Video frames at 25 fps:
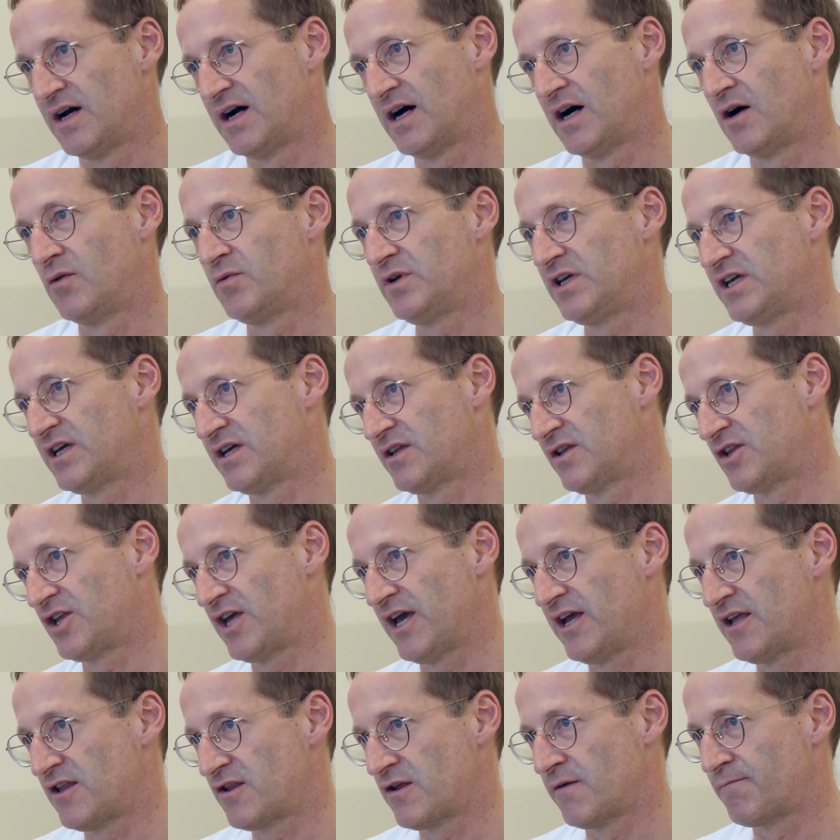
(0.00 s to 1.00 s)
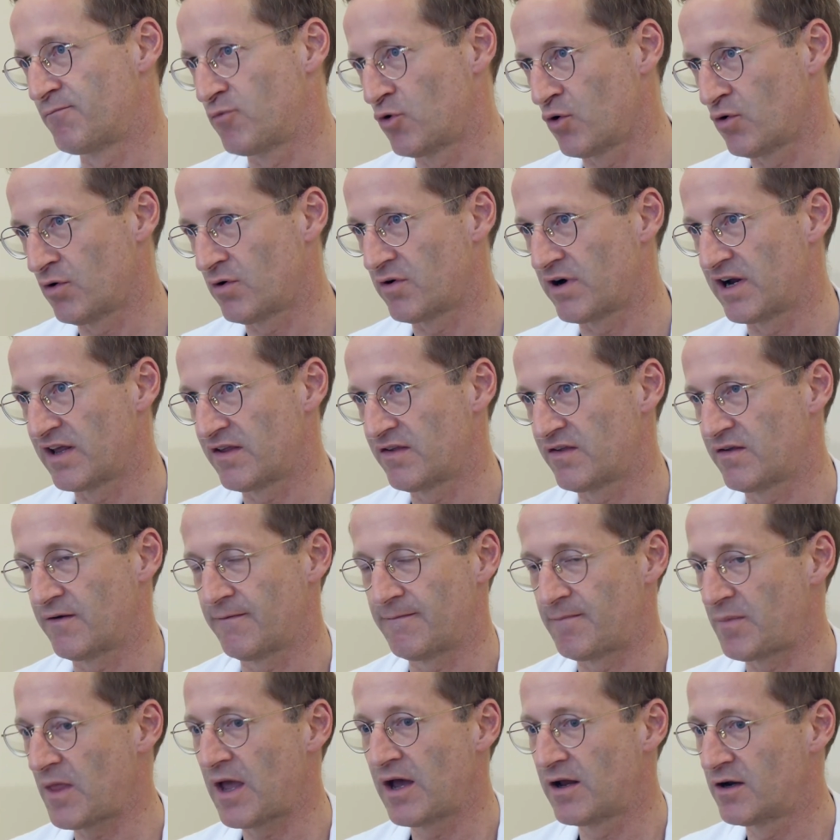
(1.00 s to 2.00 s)
how we can change
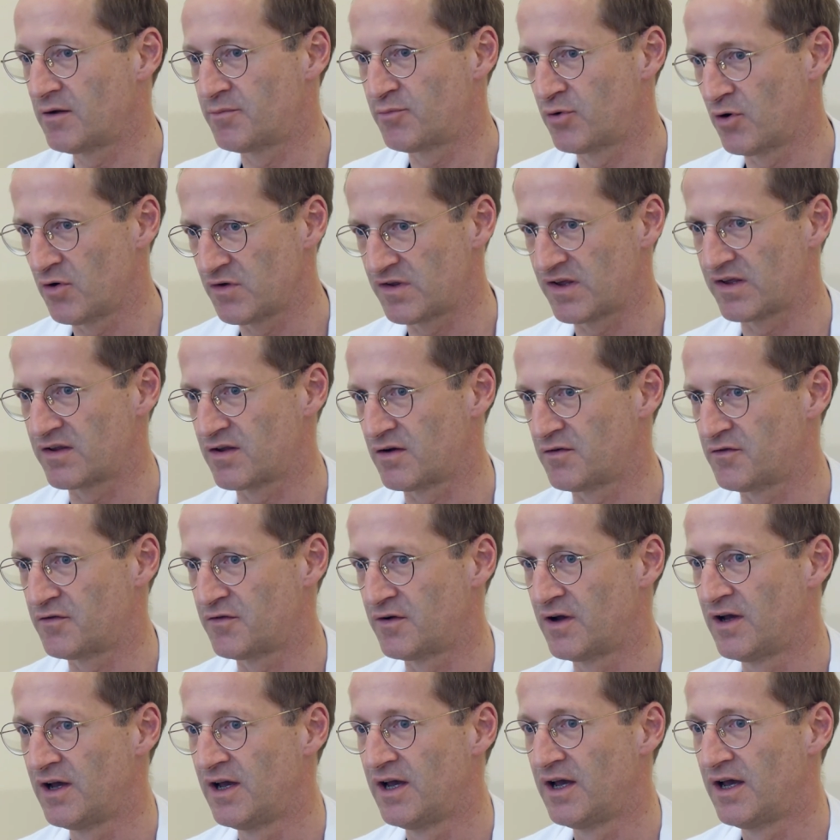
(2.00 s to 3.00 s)
the process of